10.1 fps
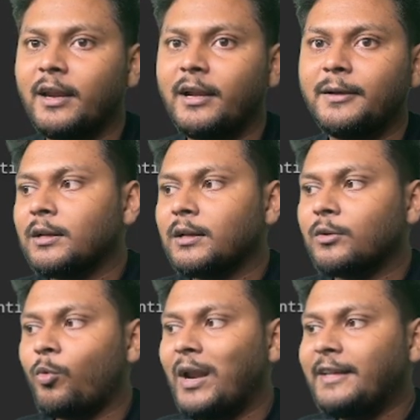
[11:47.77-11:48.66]
right
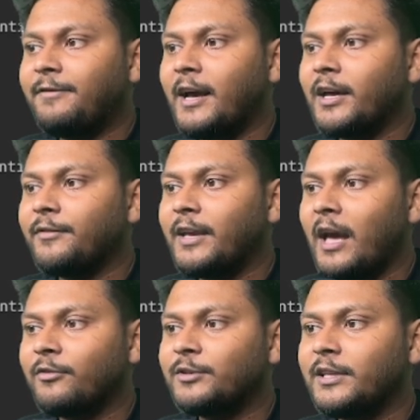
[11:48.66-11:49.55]
qualifier we
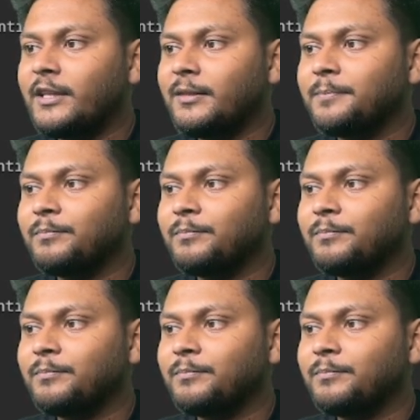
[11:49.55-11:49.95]
have seen